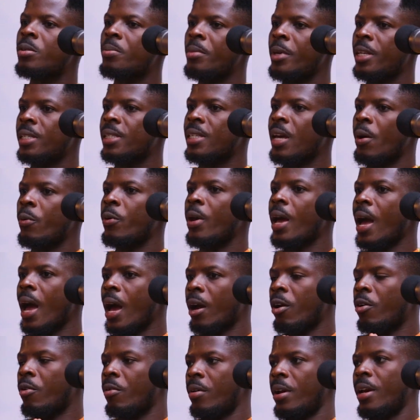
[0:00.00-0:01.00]
it means that we
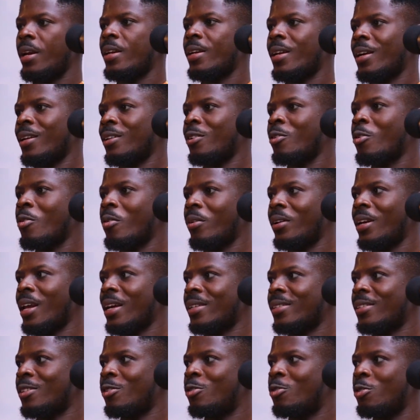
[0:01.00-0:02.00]
are agreeing that God
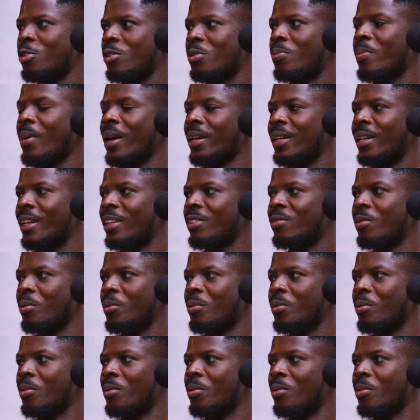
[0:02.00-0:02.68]
doesn't choose partners.